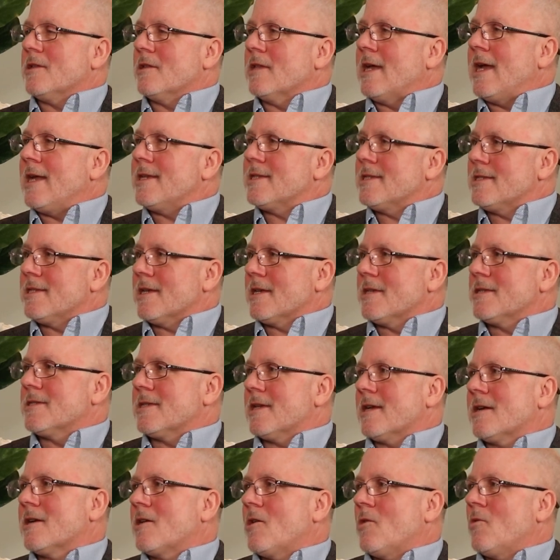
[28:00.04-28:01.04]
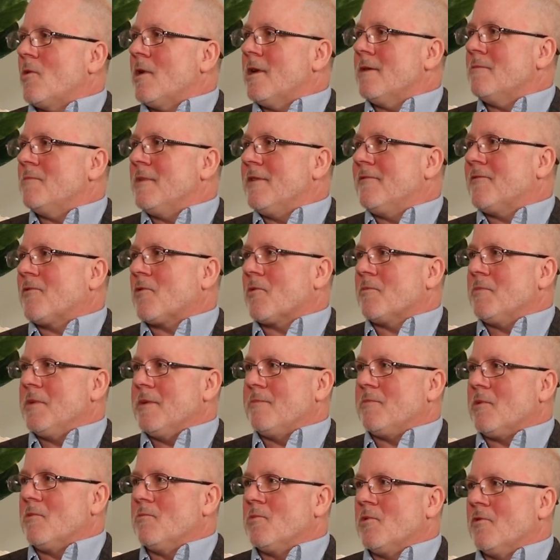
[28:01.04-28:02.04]
The last things that go in before
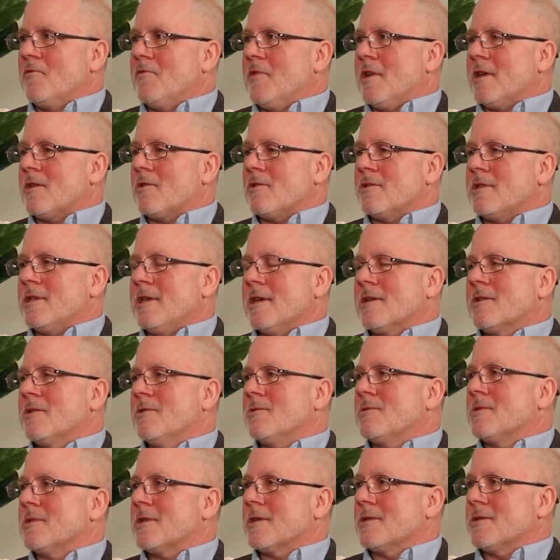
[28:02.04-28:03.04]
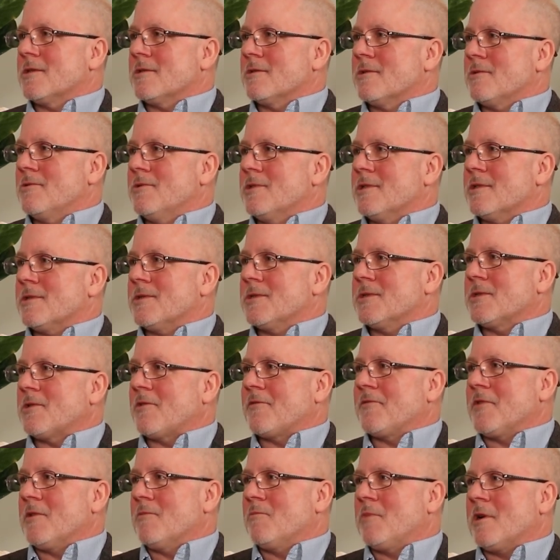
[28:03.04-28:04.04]
people move in are the acoustic solutions. So
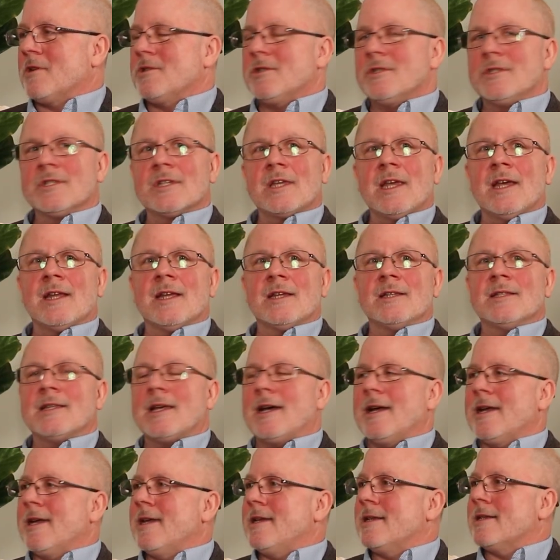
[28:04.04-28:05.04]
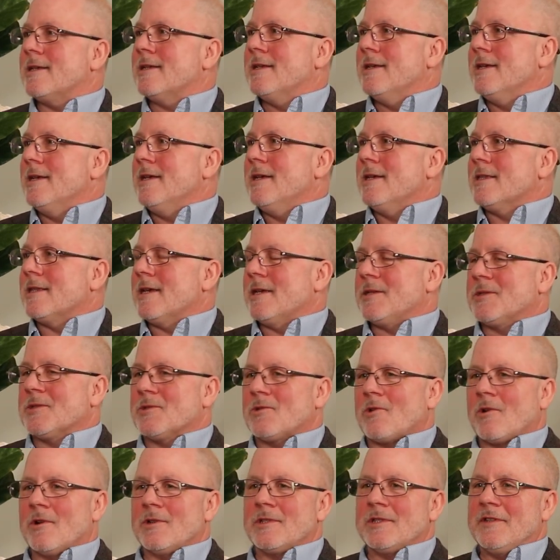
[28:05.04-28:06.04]
if your budget's getting tight, they
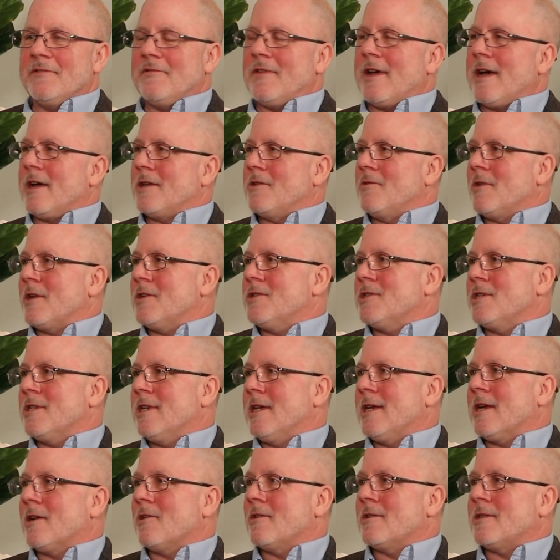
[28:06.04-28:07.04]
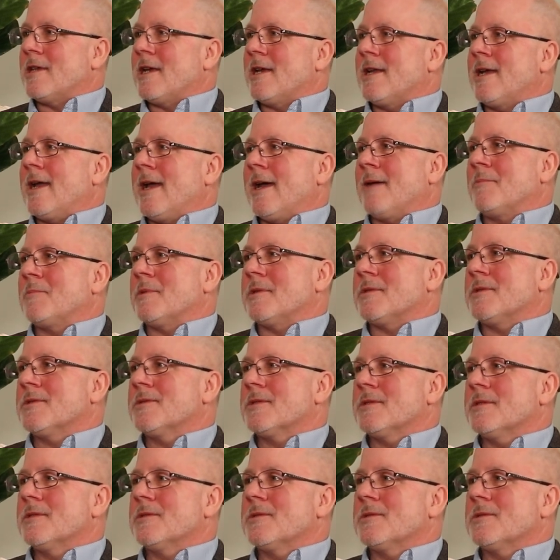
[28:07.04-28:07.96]
start to value engineer, and that happens.